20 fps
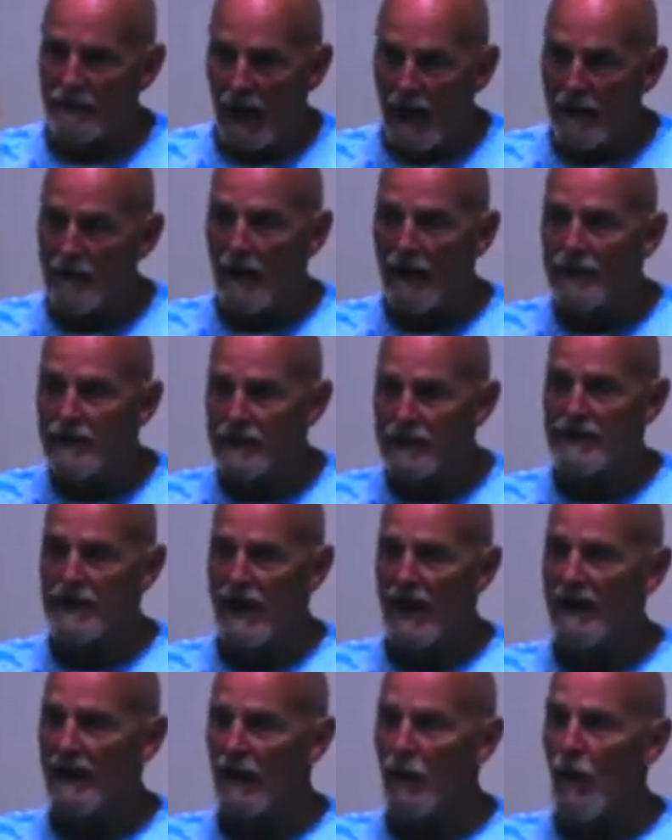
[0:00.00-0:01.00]
I'm
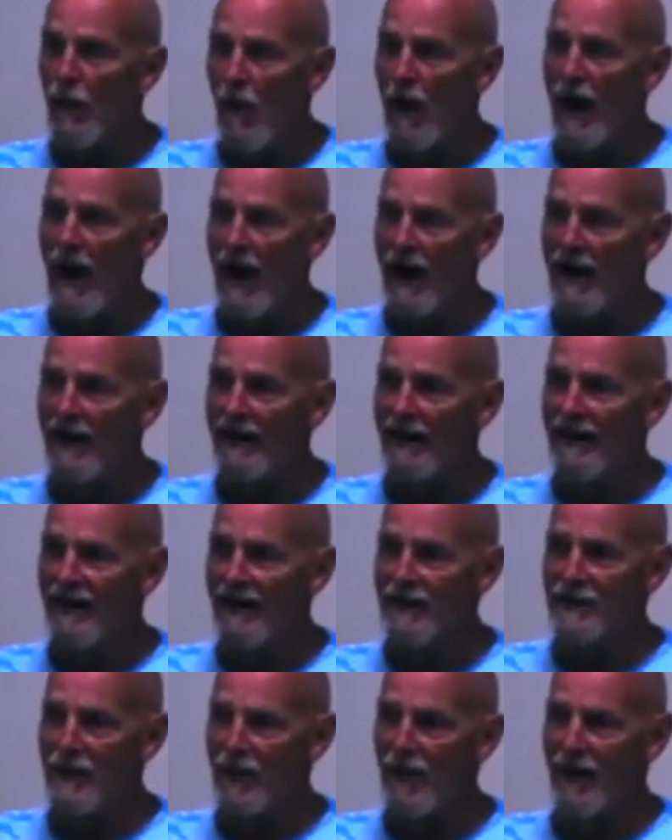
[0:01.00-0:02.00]
understanding why
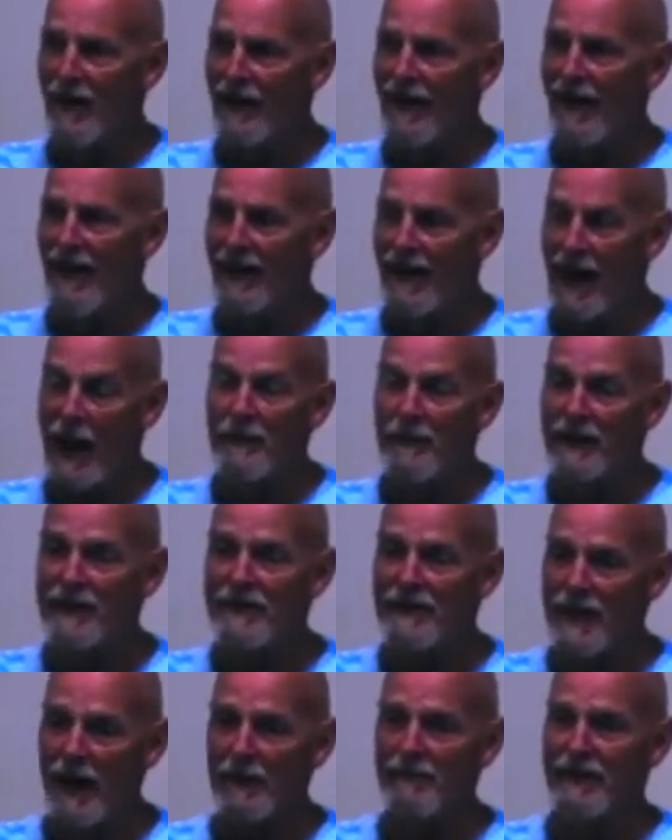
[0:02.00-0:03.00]
it's going on. I'm
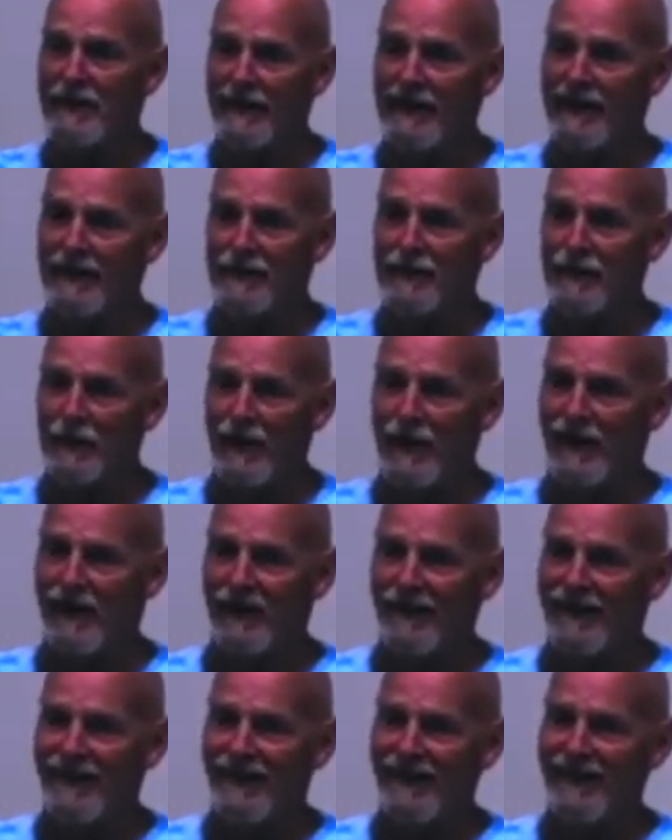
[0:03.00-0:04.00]
accepting his
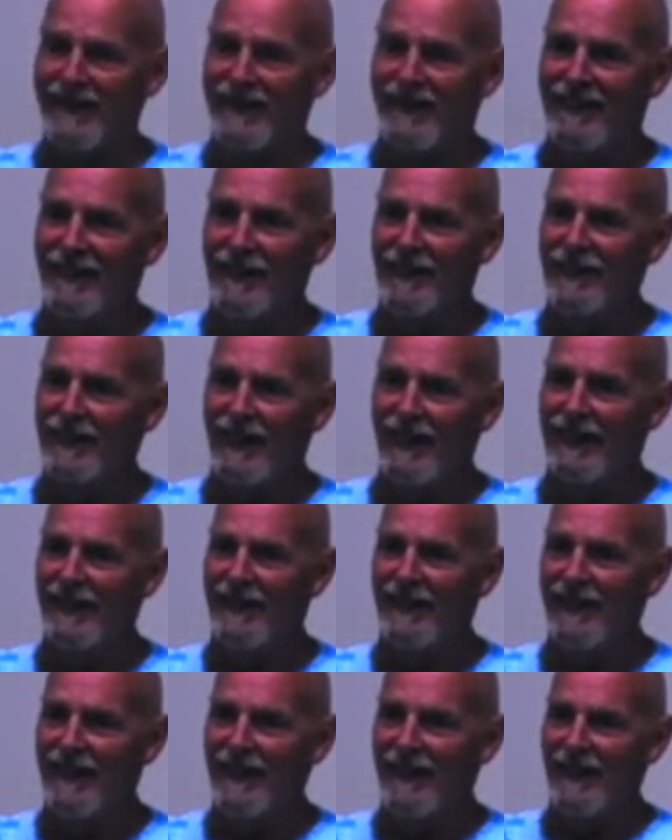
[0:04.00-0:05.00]
will, okay.